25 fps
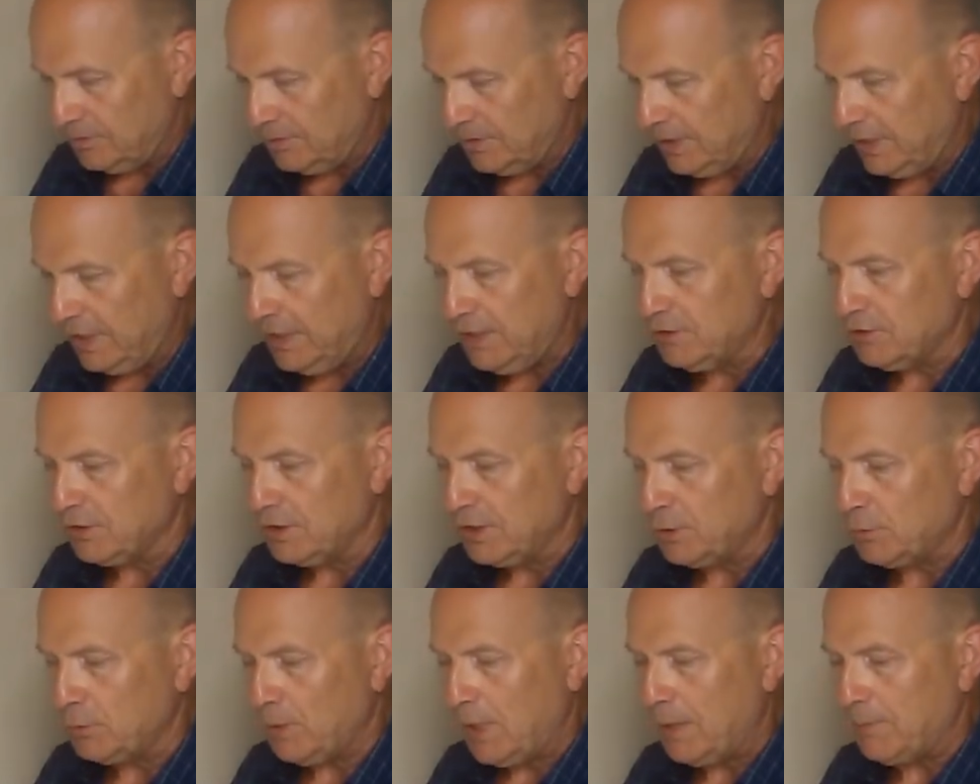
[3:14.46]
easily
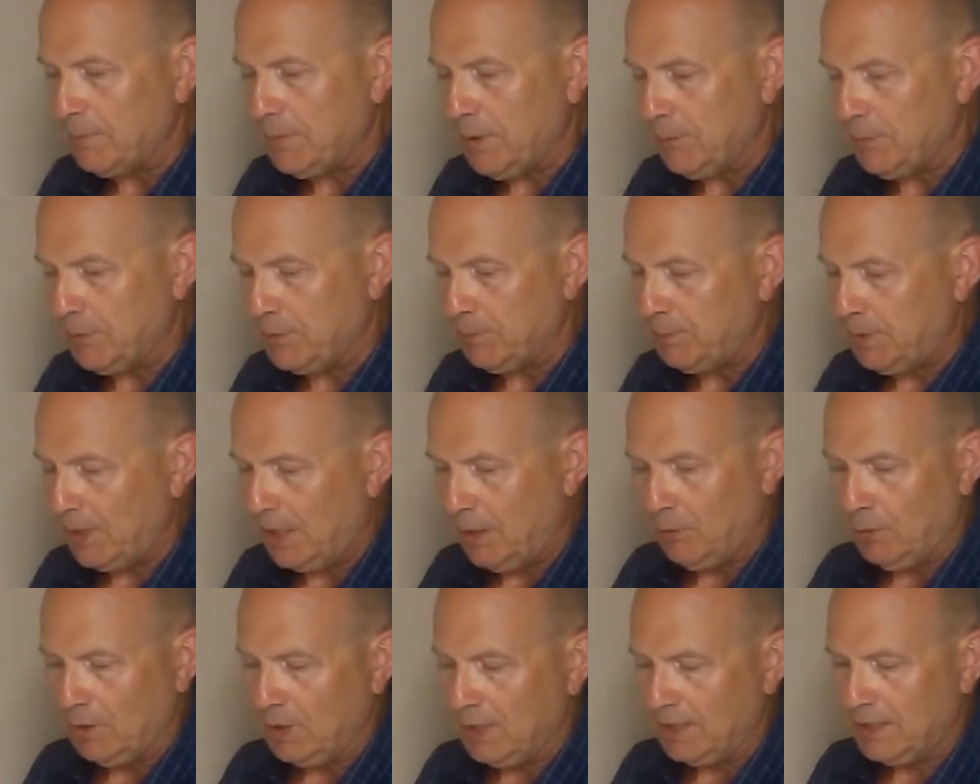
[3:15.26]
ramp up the
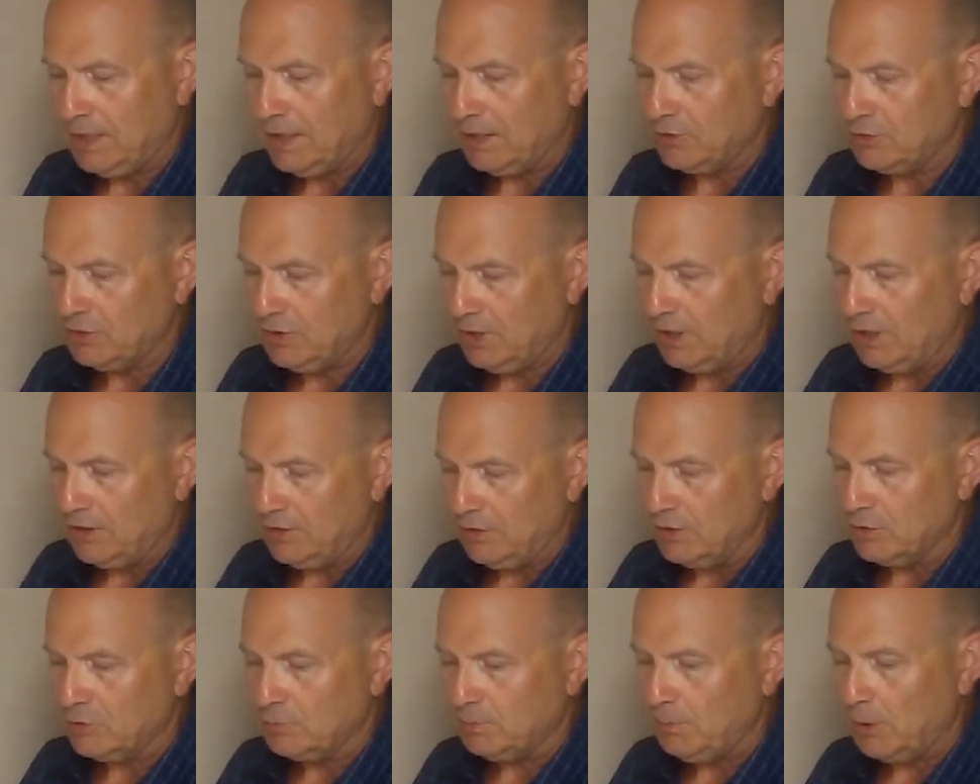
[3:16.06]
power. Like I was saying,
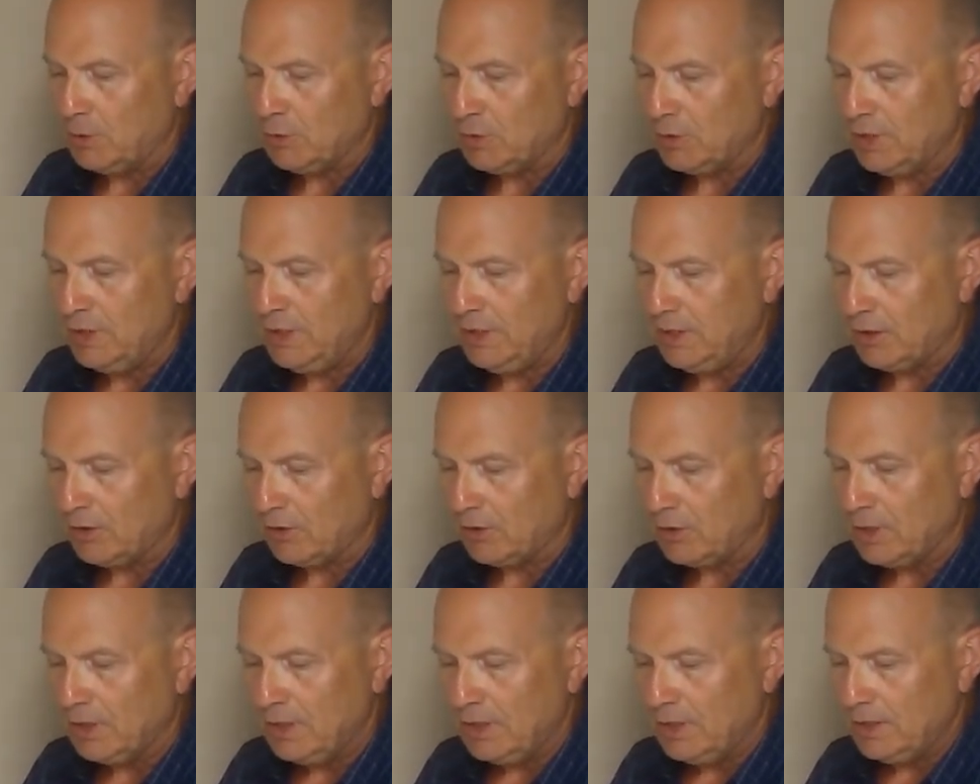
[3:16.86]
this motor here
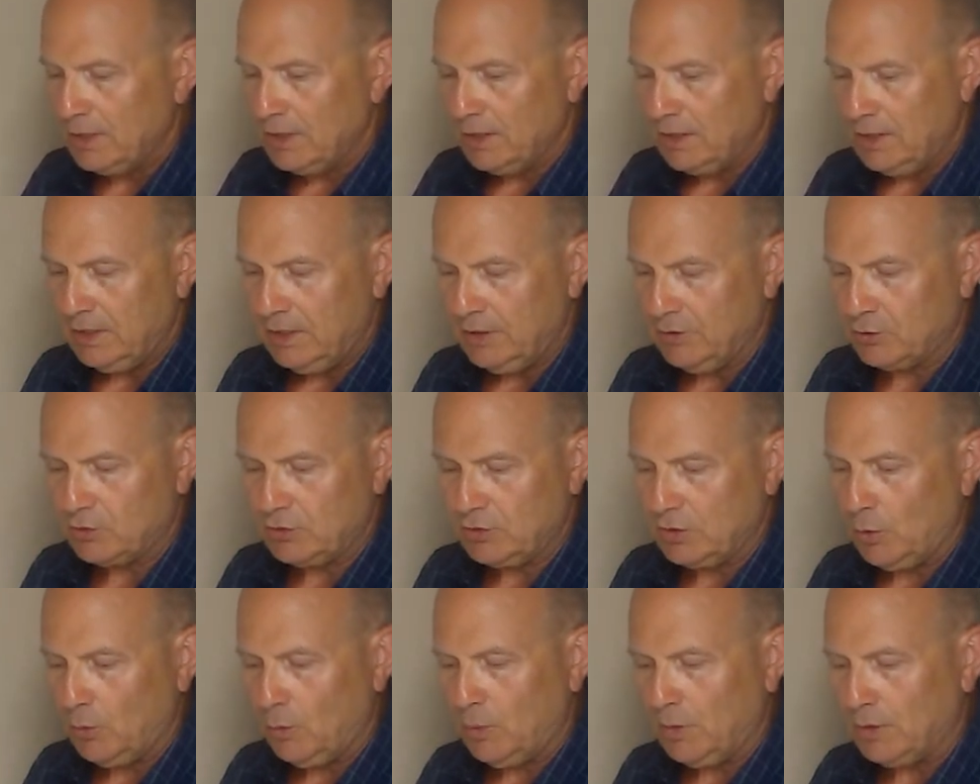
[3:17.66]
is
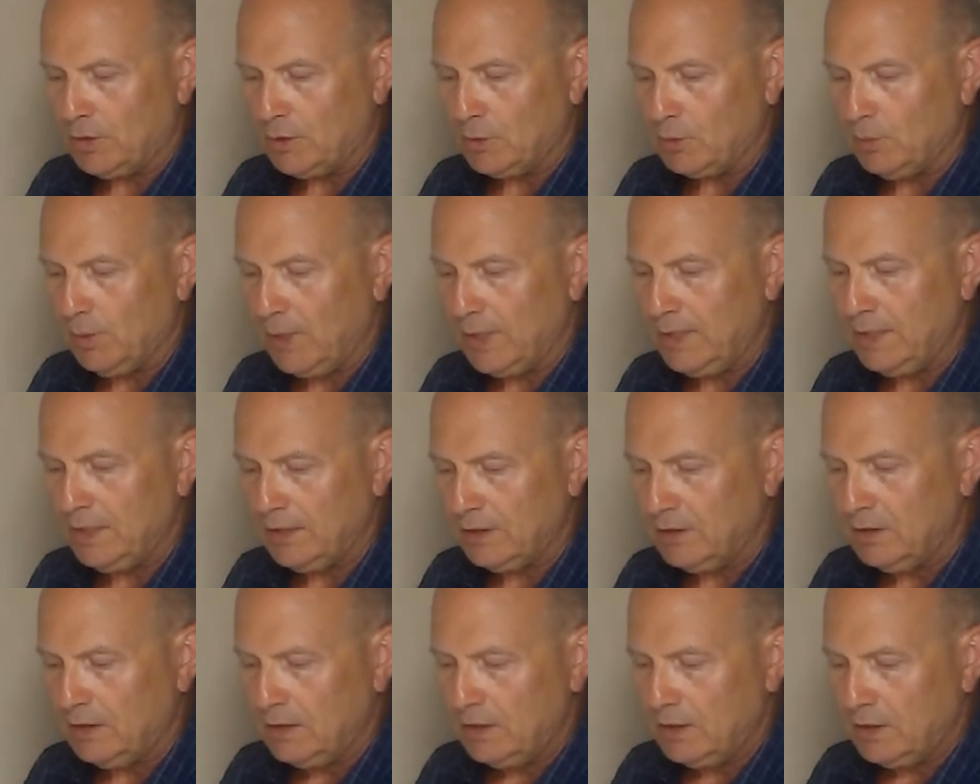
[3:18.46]
so
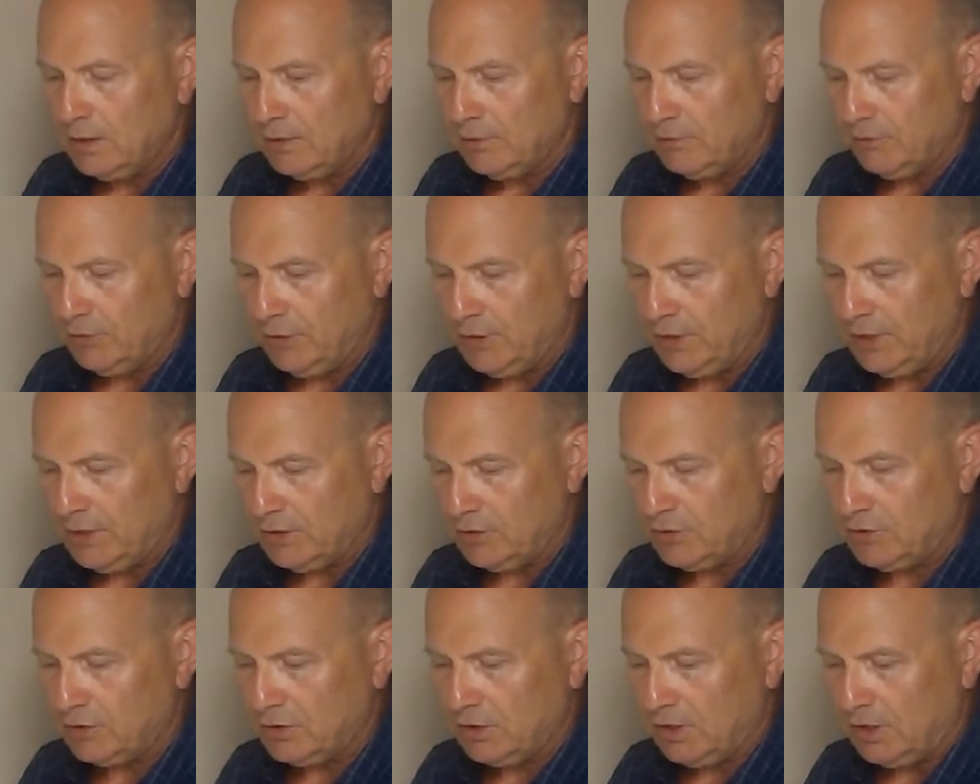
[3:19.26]
underrated for
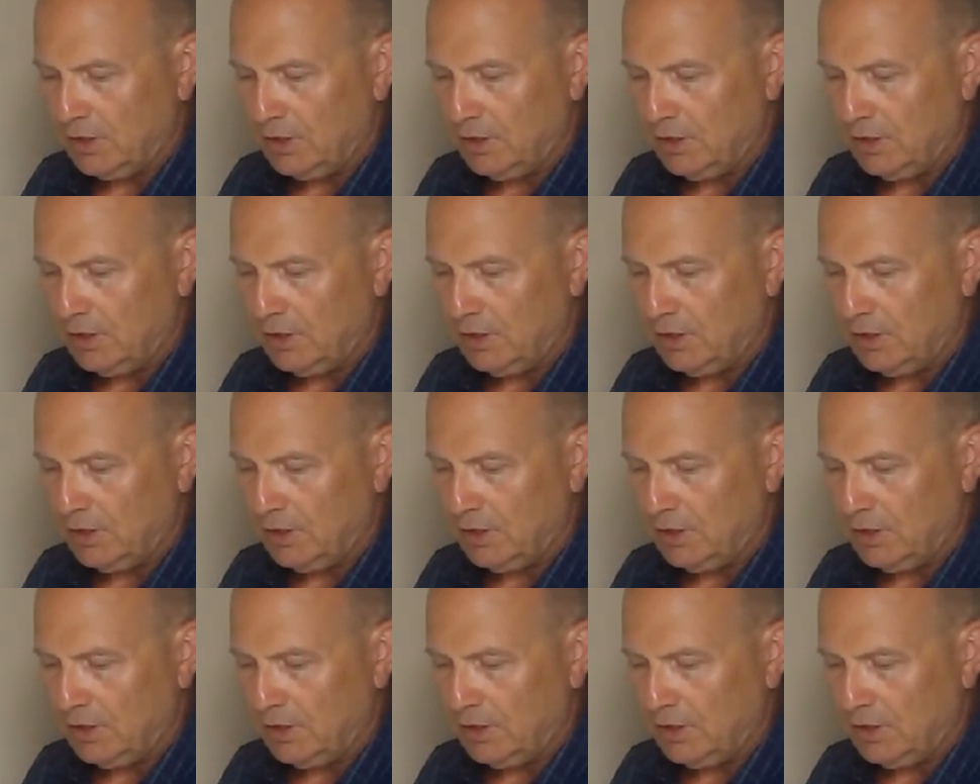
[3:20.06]
this